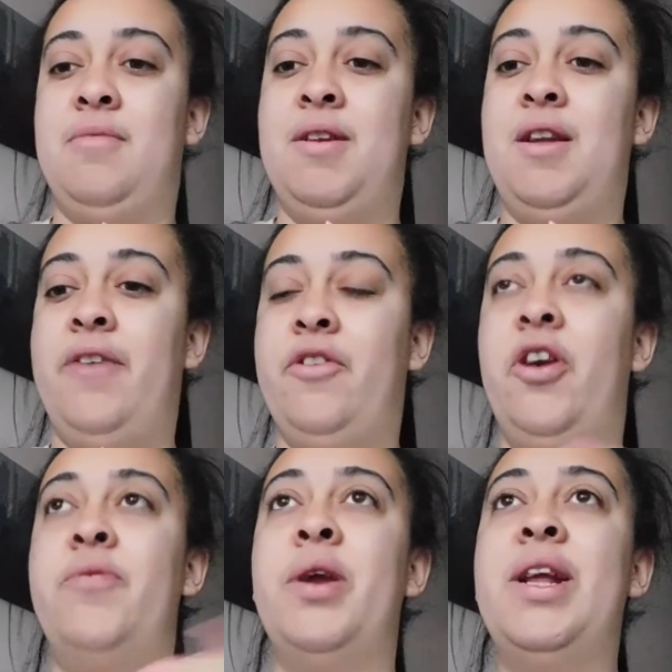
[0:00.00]
my, I've got
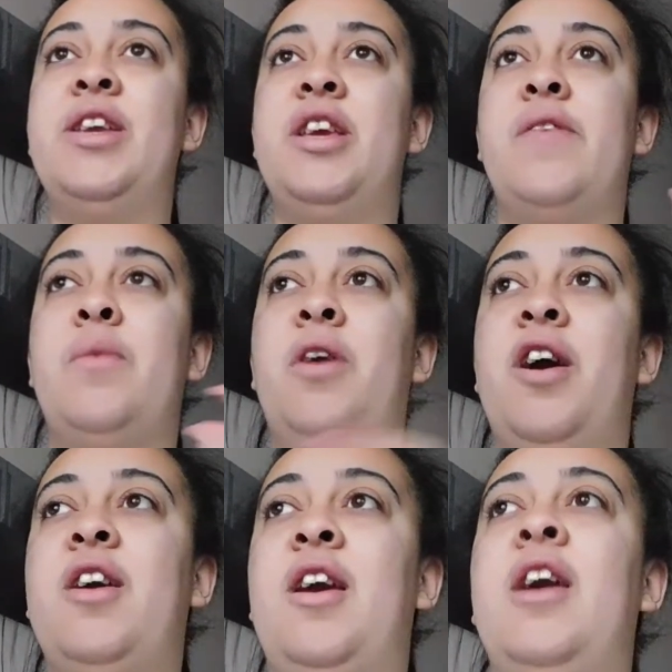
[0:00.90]
over, literally if I'm
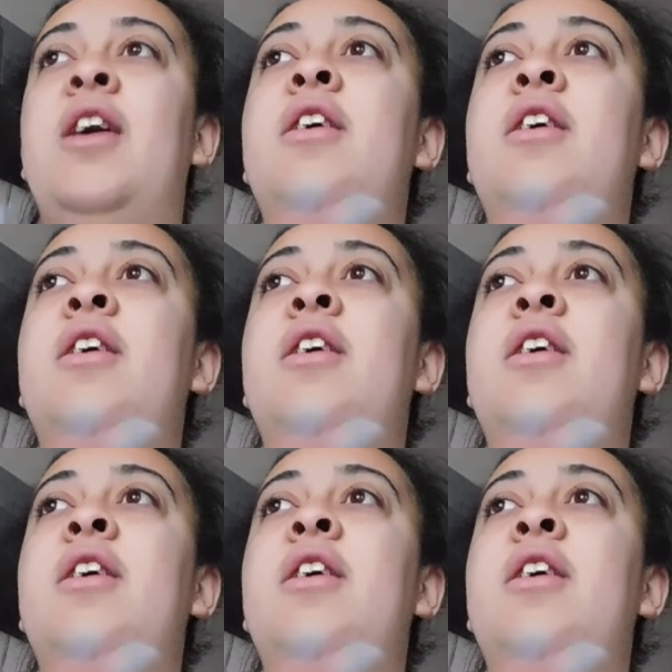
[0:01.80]
working,